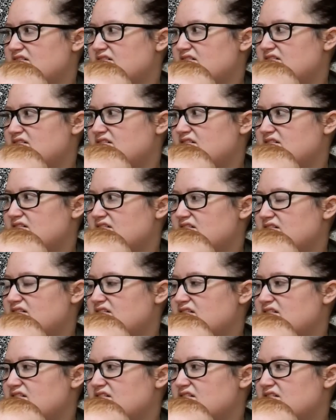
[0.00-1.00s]

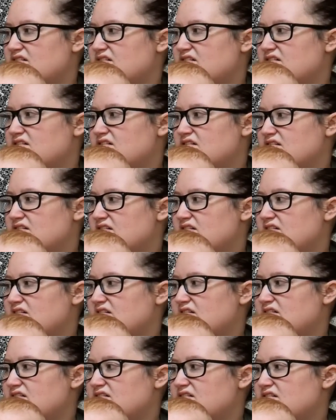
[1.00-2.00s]

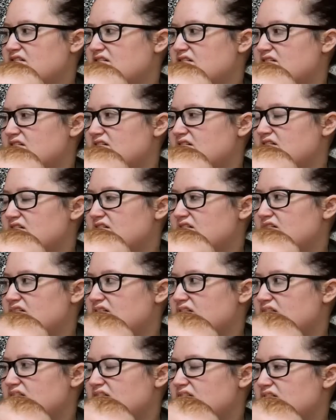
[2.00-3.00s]

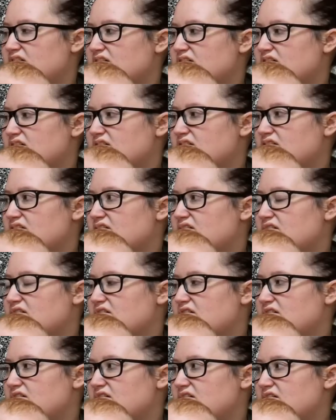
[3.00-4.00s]

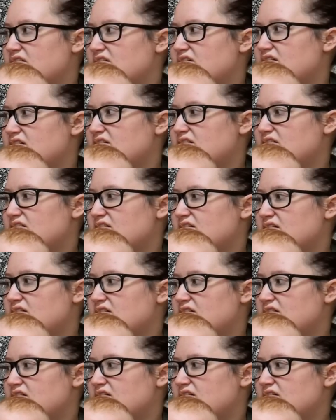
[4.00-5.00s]

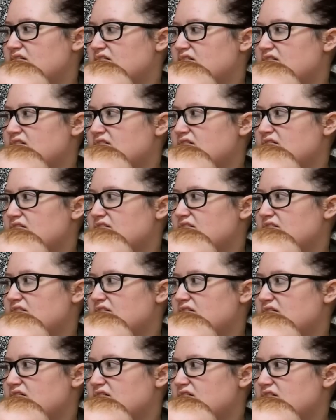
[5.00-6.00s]

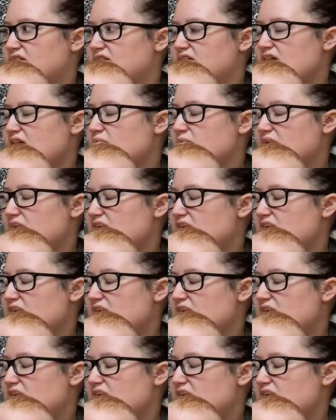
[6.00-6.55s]
(not speaking)